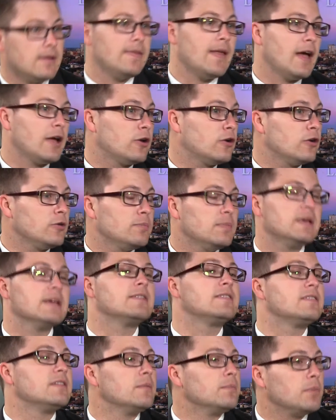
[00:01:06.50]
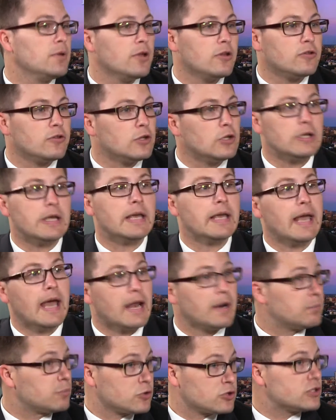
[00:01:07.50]
And that could be as simple as looking
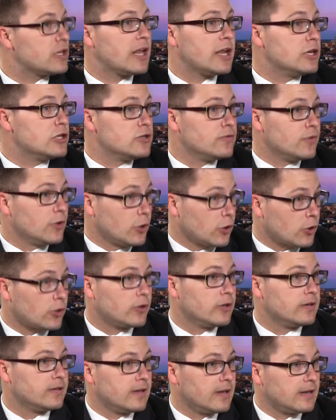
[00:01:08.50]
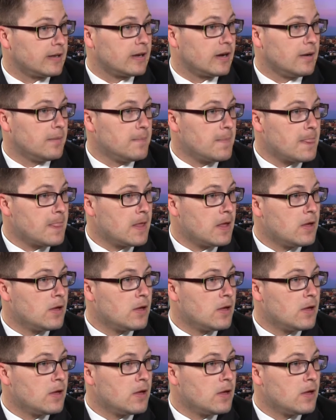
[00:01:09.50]
at a percentage of your current income,